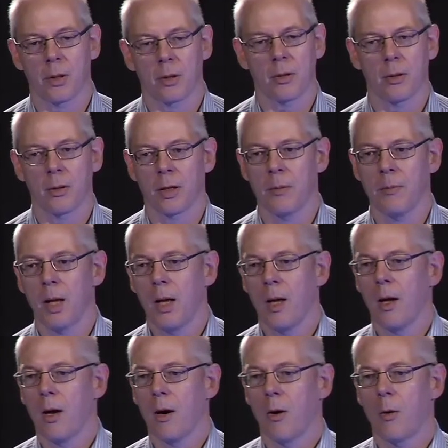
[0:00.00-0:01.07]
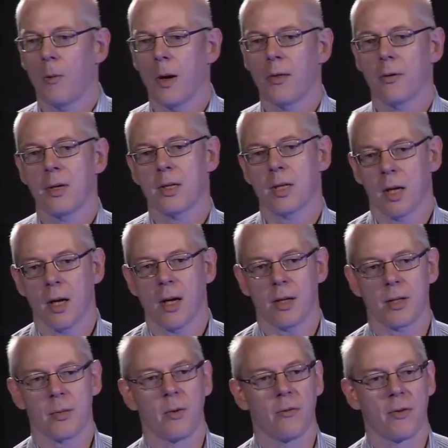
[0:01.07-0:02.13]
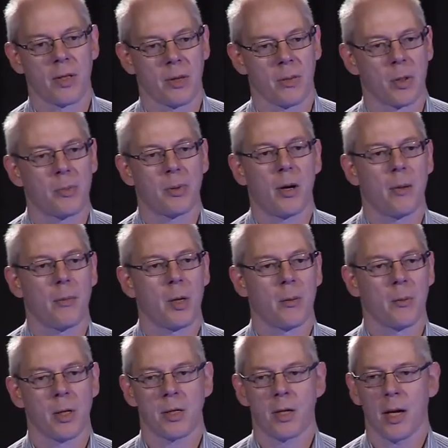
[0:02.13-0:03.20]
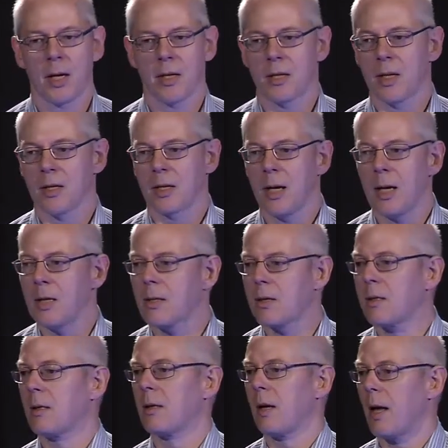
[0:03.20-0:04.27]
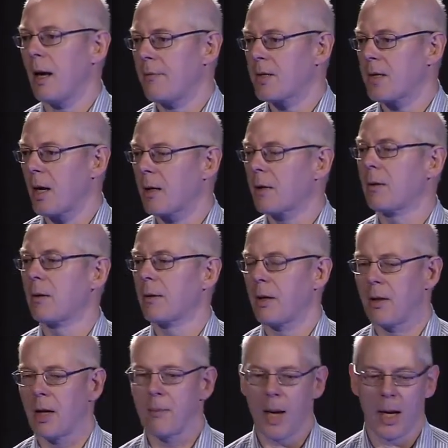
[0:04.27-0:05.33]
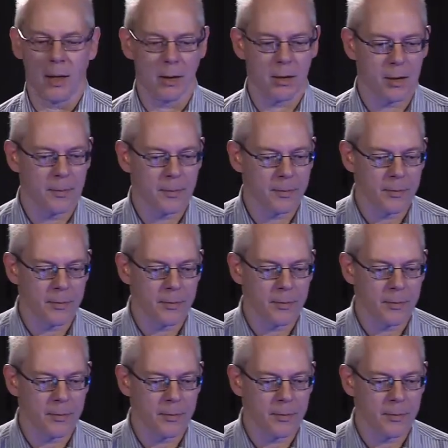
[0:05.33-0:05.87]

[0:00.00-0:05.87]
or call them, or whether it's a customer visible problem, in which case there's an incident life cycle that they manage.